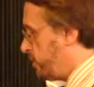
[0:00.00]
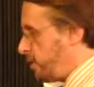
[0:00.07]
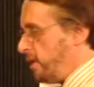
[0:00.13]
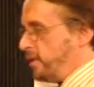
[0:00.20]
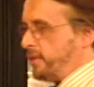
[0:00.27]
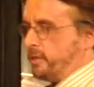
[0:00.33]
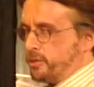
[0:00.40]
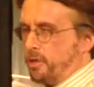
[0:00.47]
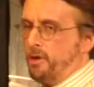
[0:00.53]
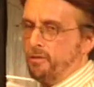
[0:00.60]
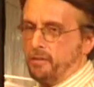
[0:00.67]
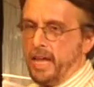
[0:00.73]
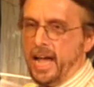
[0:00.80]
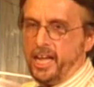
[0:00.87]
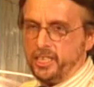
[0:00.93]
Sure, those old
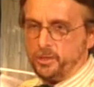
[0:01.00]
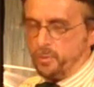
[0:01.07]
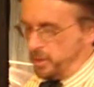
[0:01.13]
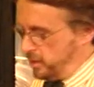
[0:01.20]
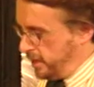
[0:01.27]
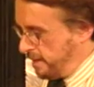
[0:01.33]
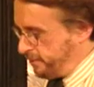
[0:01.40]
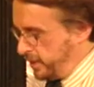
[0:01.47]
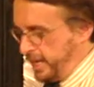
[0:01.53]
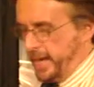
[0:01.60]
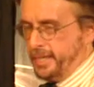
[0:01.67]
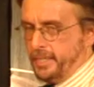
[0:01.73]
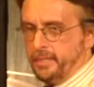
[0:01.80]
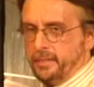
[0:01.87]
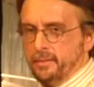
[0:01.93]
lads were
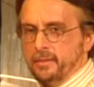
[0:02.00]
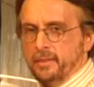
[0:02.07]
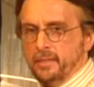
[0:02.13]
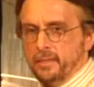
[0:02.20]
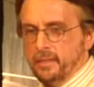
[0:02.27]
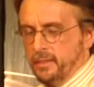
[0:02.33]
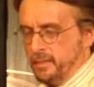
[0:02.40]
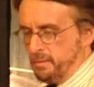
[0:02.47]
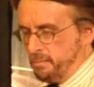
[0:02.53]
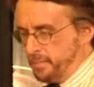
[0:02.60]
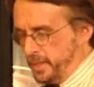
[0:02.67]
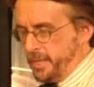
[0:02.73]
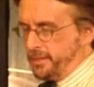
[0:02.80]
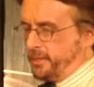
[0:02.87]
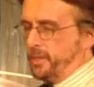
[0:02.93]
level-headed,
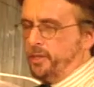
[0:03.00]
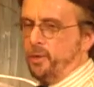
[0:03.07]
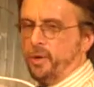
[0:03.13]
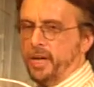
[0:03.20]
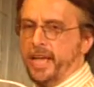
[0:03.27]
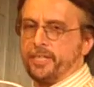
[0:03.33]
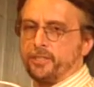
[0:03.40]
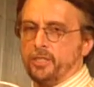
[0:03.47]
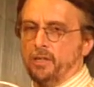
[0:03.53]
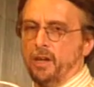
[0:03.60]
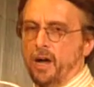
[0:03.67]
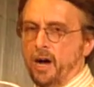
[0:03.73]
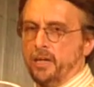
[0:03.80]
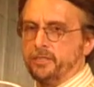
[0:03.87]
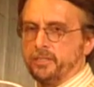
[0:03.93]
but under the new election
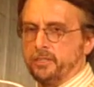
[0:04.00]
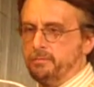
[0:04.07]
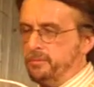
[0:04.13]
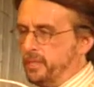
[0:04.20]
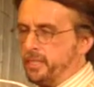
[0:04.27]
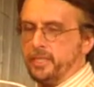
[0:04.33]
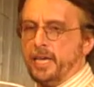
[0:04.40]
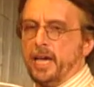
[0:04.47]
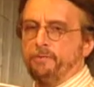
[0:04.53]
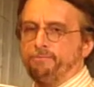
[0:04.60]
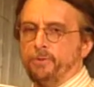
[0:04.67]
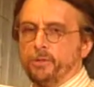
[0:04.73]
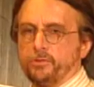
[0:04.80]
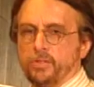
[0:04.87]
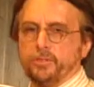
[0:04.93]
laws, you can't
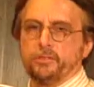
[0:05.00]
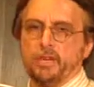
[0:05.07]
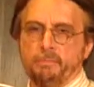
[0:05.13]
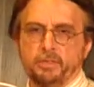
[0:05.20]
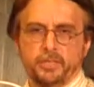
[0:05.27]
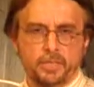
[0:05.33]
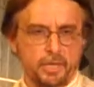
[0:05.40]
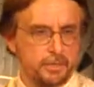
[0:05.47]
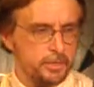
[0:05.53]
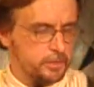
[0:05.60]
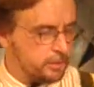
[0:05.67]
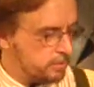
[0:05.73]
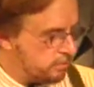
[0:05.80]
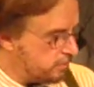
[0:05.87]
vote the cemeteries.